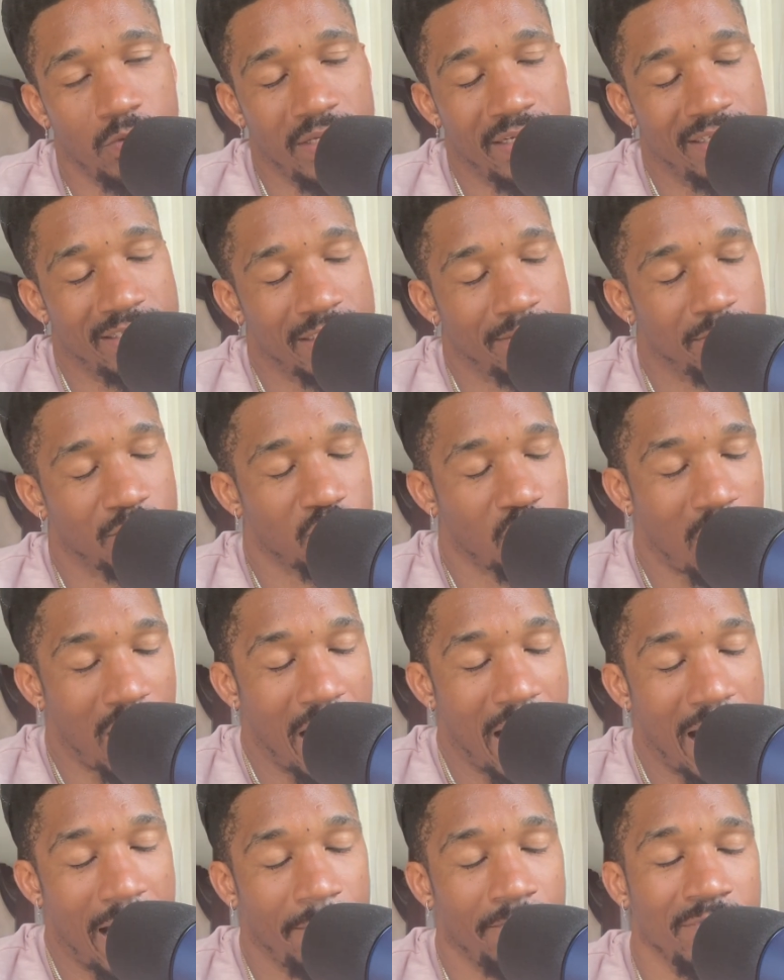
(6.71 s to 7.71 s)
Hit the
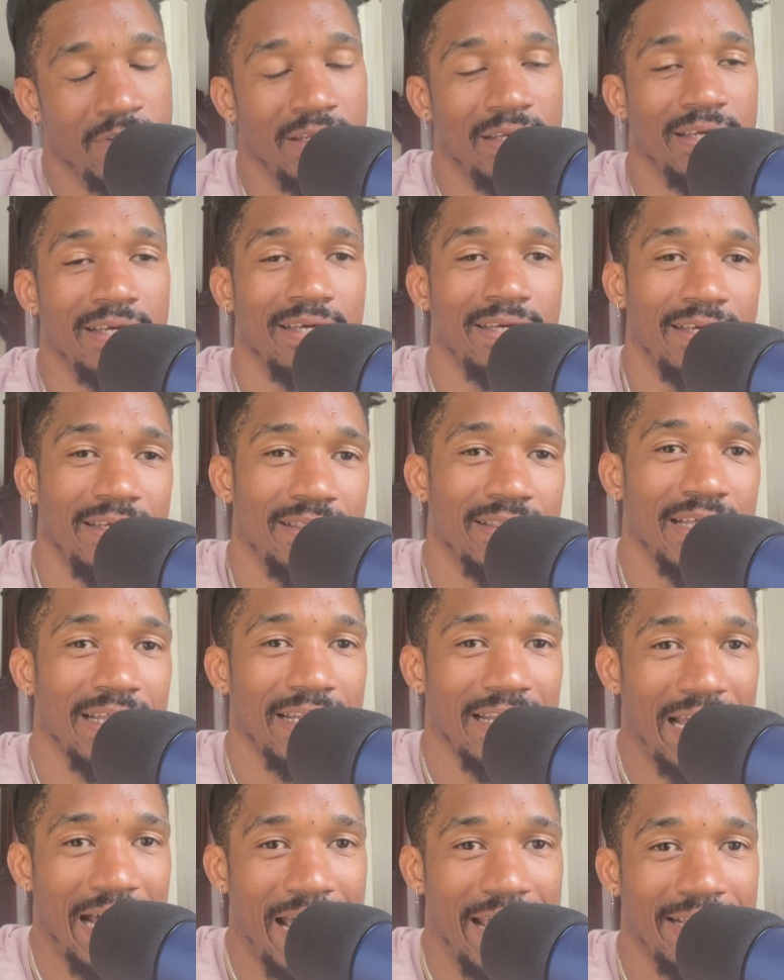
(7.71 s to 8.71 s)
subscribe, hit the
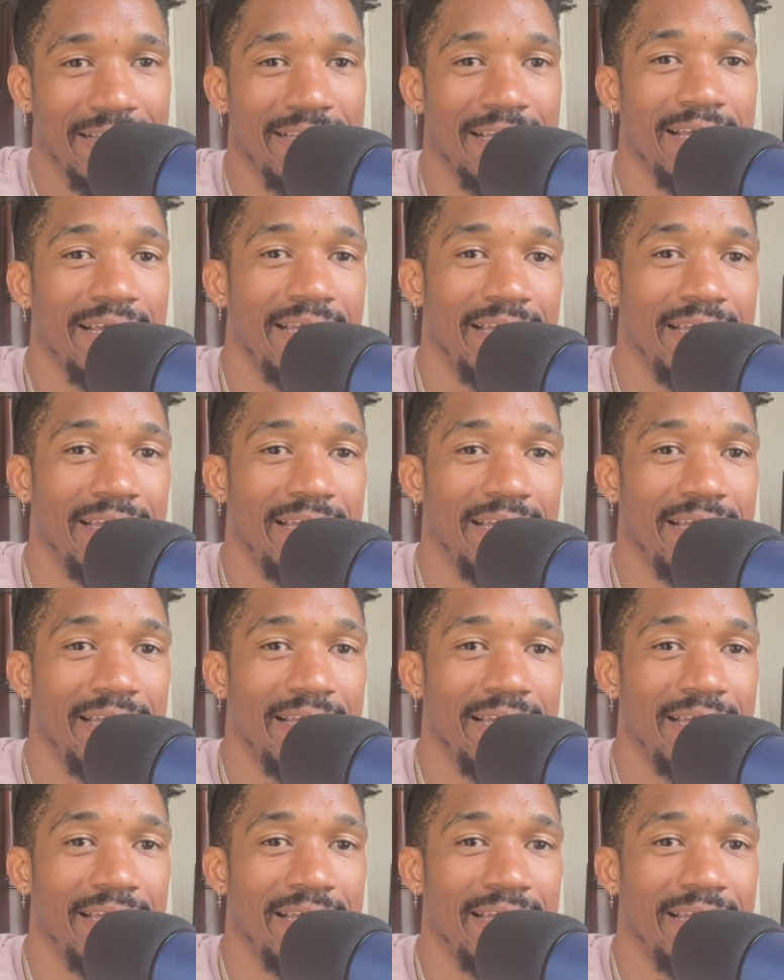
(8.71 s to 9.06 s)
like,